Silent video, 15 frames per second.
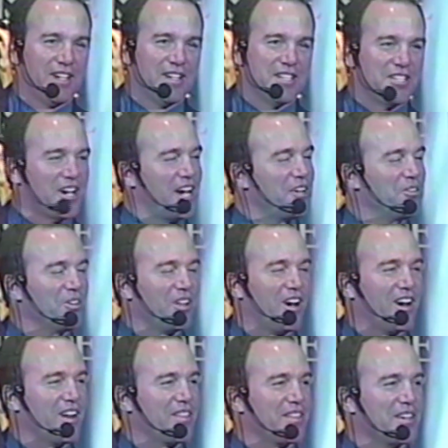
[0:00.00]
See, I know a
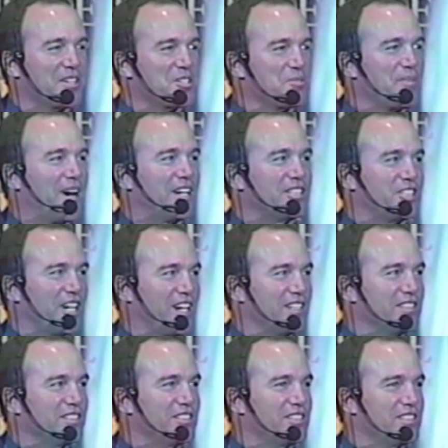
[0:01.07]
lot of things about
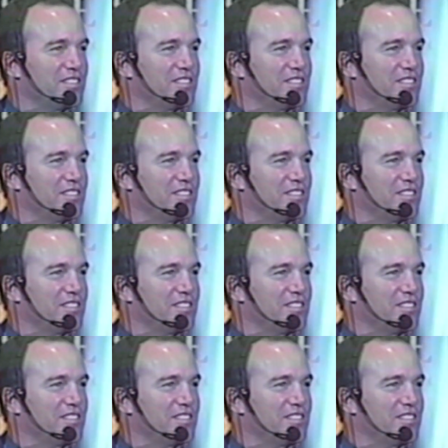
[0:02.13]
change,